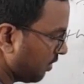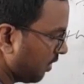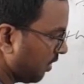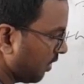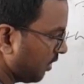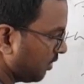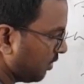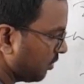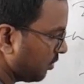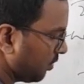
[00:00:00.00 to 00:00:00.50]

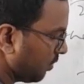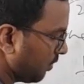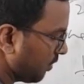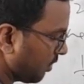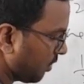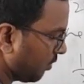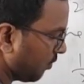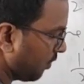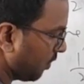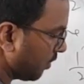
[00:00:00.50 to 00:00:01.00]
and this will
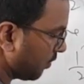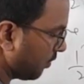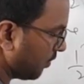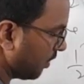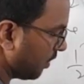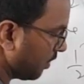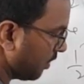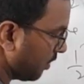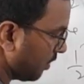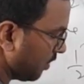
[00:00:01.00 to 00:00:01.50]
become 1
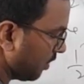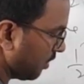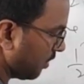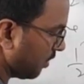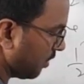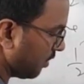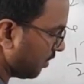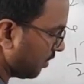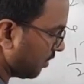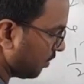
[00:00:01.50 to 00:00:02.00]
by
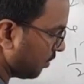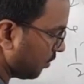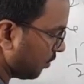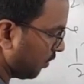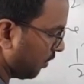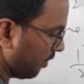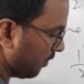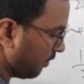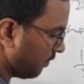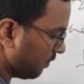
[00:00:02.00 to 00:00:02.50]

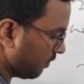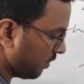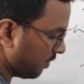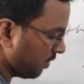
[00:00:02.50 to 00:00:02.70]
12.